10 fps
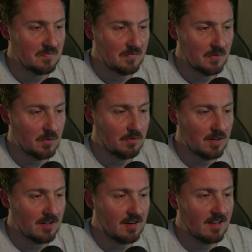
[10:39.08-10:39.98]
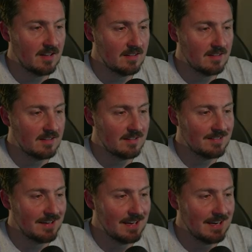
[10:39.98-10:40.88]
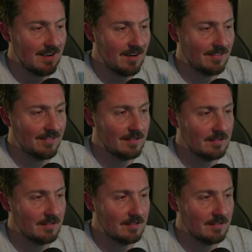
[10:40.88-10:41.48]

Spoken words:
Over a grand. Is there any under?